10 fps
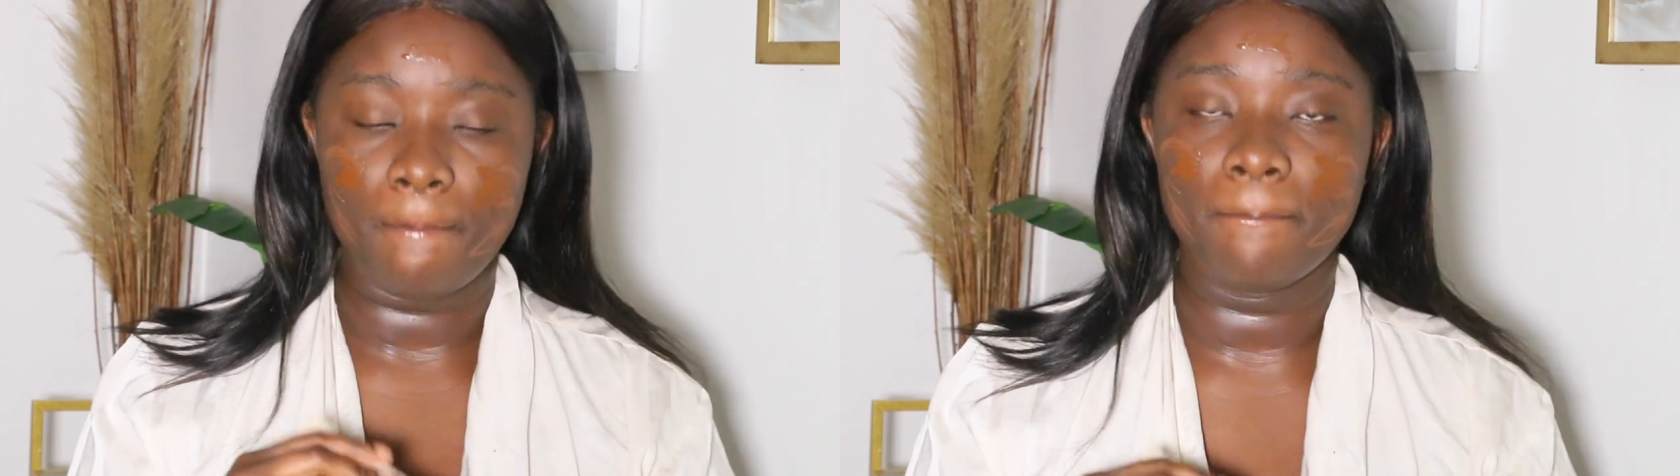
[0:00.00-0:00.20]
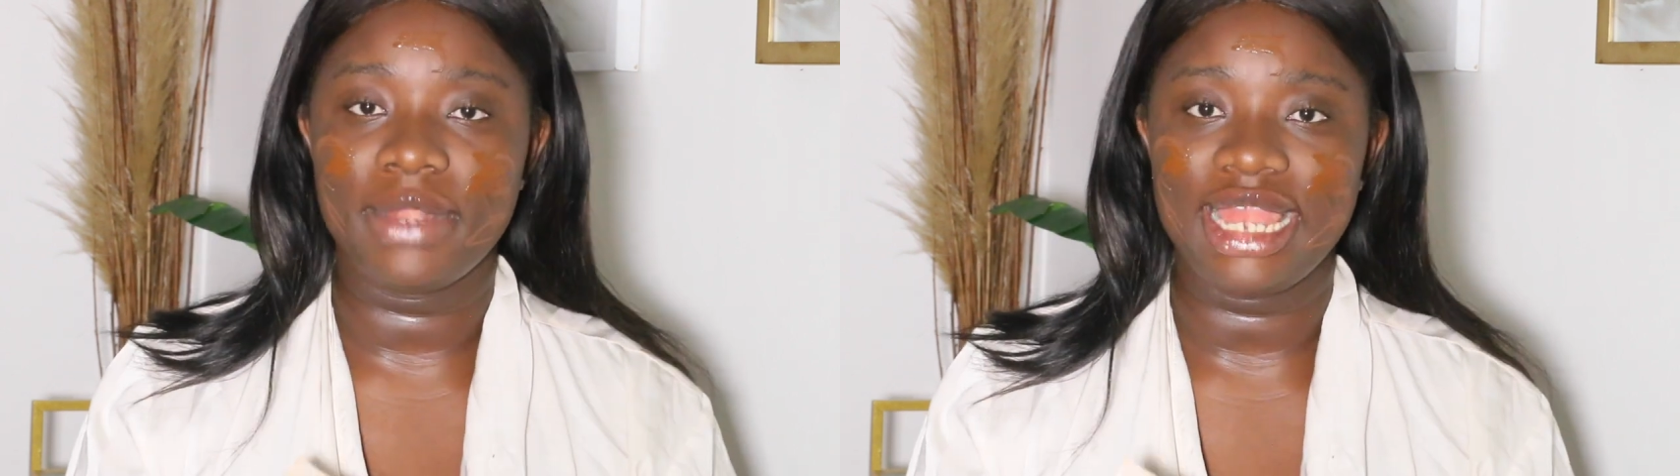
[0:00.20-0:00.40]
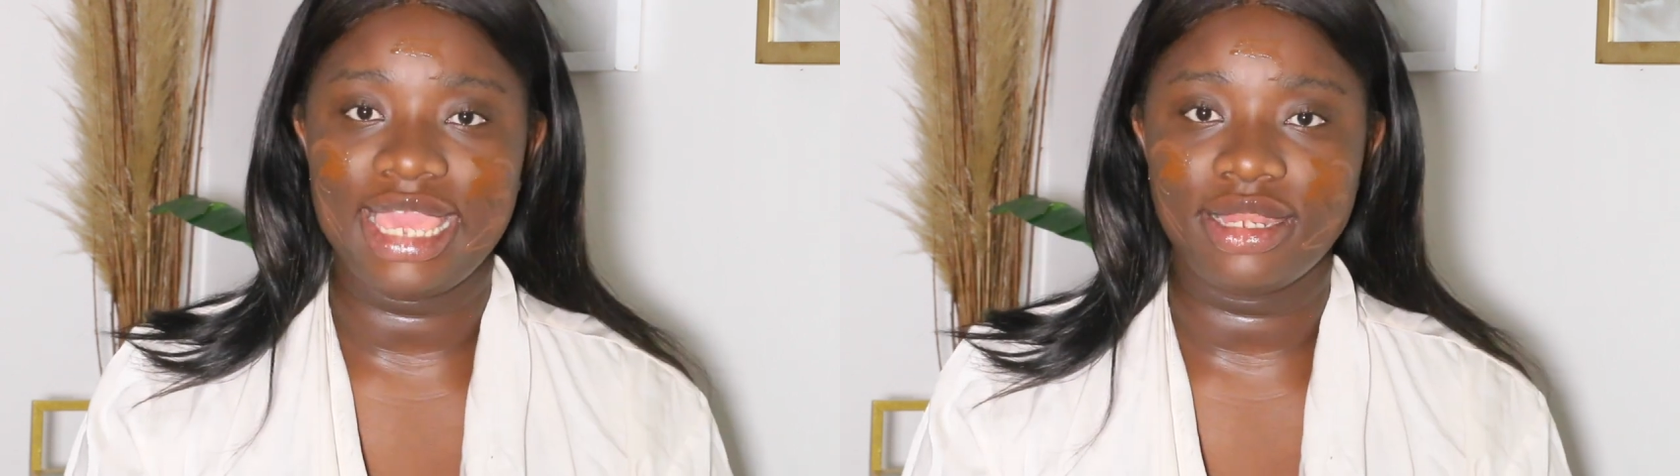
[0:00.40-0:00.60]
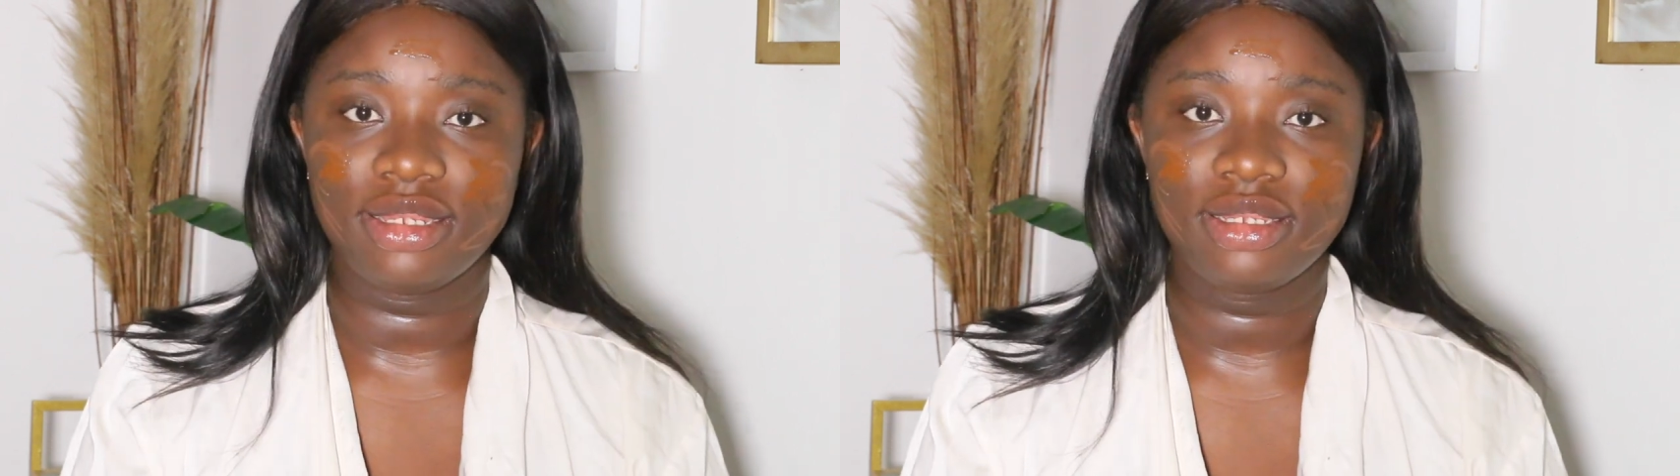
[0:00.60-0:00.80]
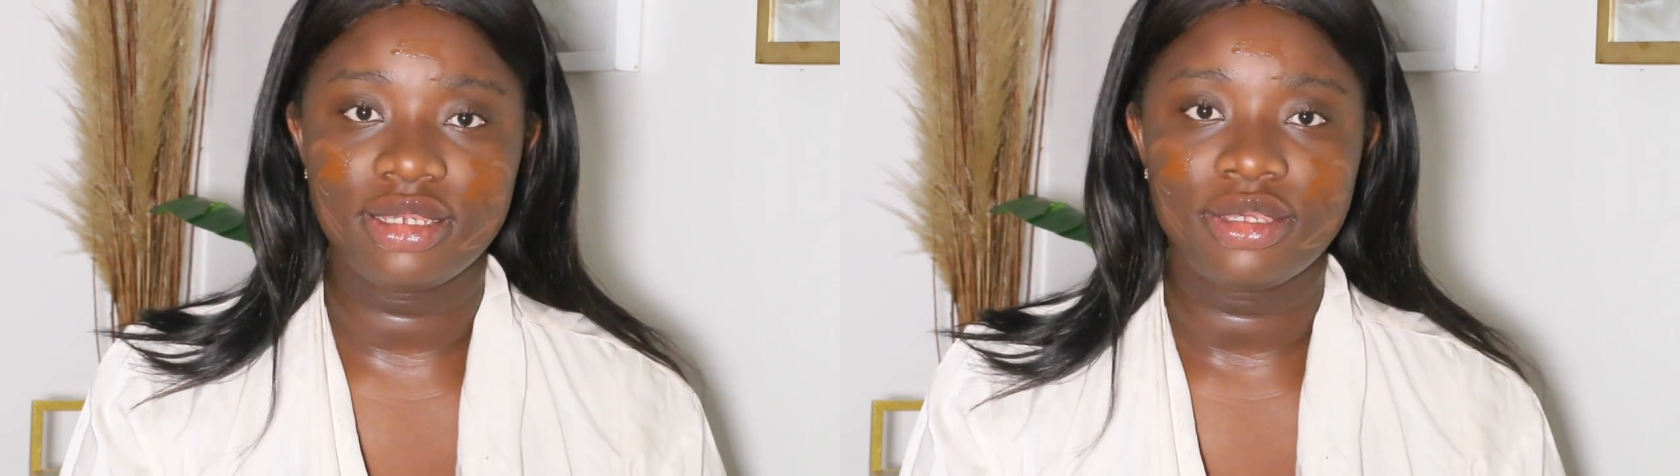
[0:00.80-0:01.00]

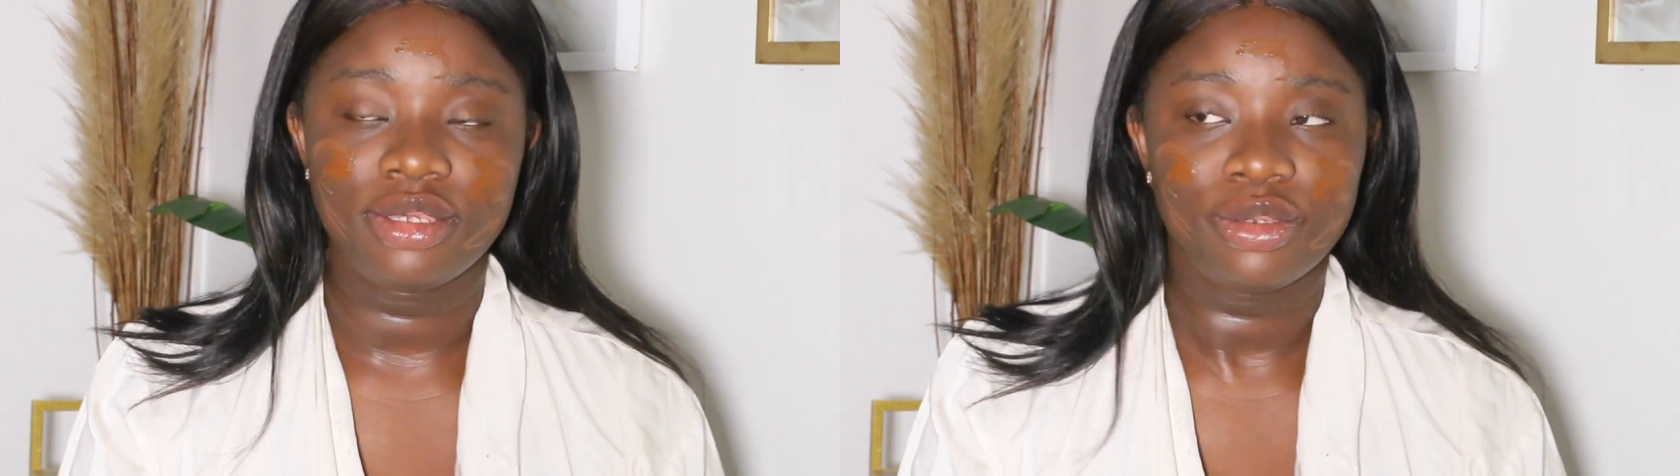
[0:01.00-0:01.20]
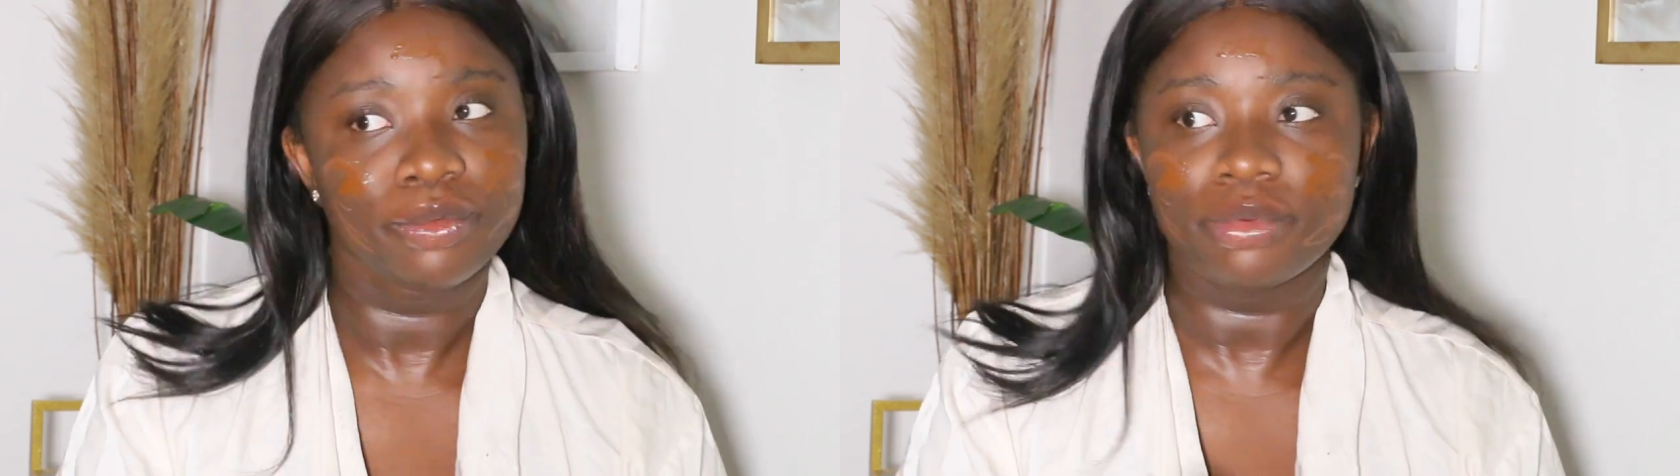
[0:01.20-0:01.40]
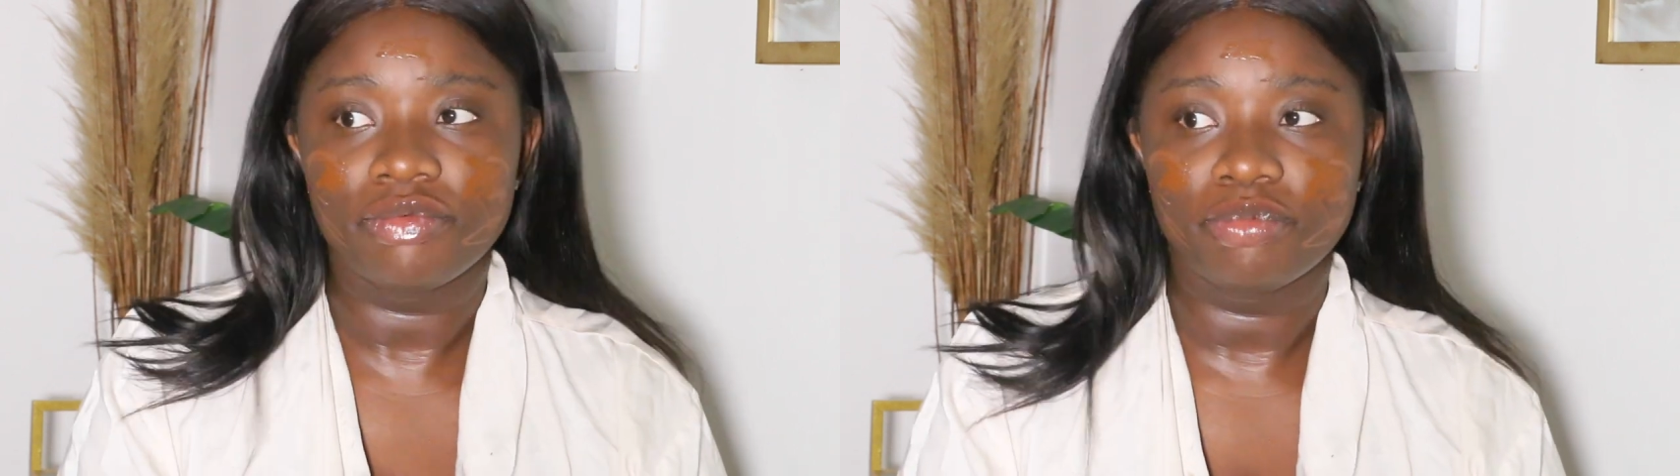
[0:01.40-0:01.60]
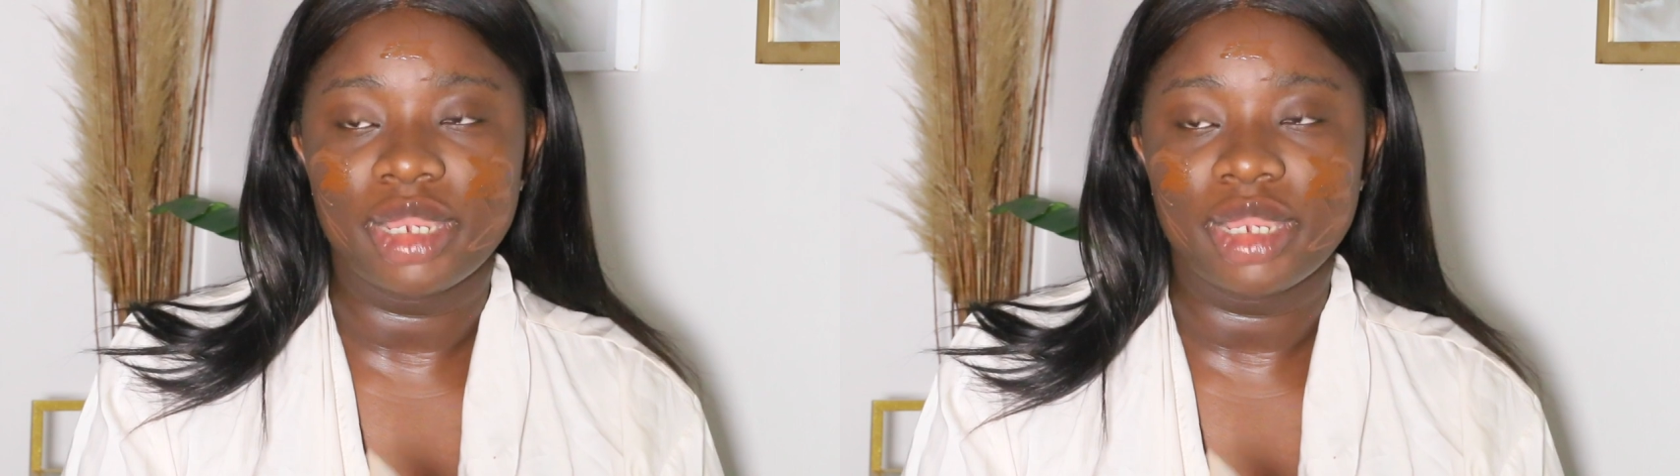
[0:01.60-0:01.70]
blend with